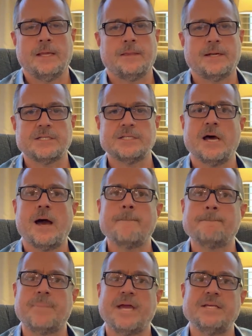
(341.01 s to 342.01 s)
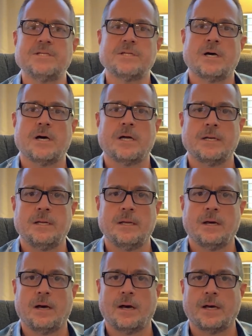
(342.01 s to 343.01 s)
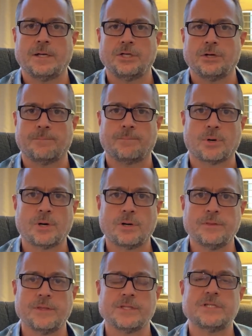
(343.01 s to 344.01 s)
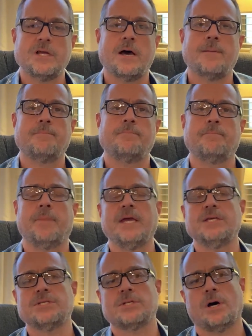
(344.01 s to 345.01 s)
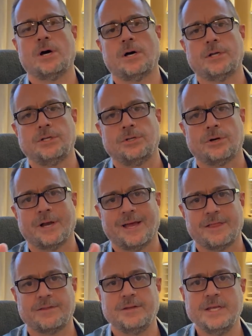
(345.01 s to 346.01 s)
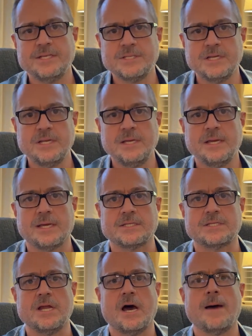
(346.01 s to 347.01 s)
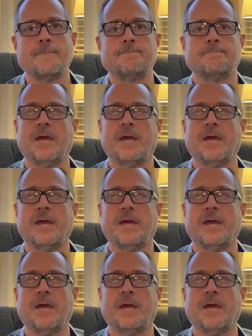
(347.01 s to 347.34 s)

that is not based on, on your birth, it's not based on your ethnicity, it's not